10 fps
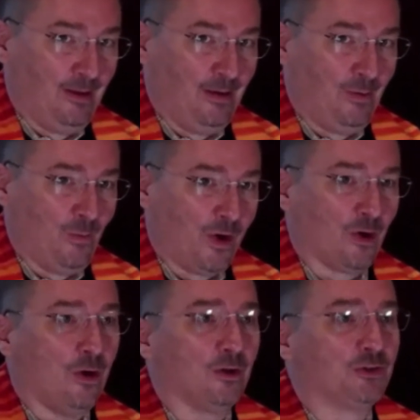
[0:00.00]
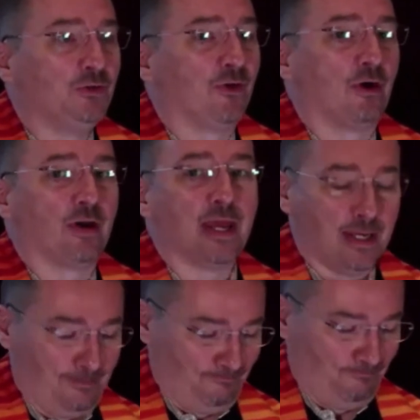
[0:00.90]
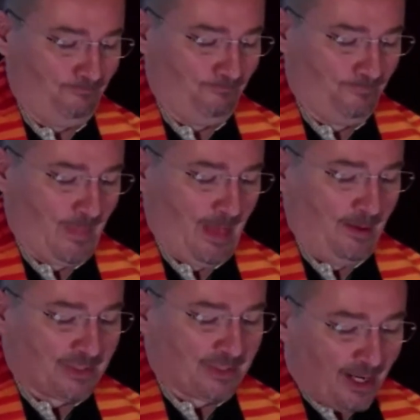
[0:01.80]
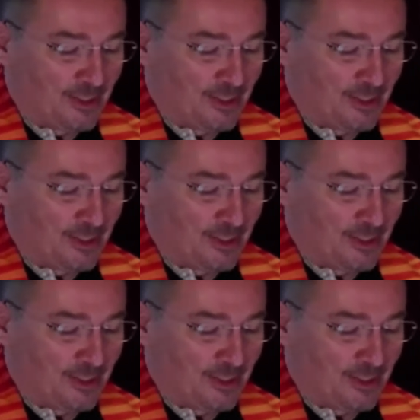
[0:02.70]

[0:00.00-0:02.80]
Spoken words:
We are all too far in. Besides,